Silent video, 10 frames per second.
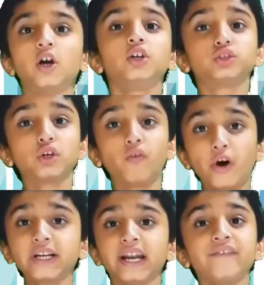So
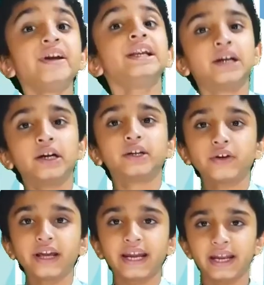what did we learn
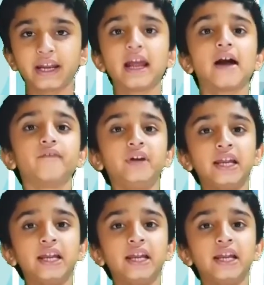today? We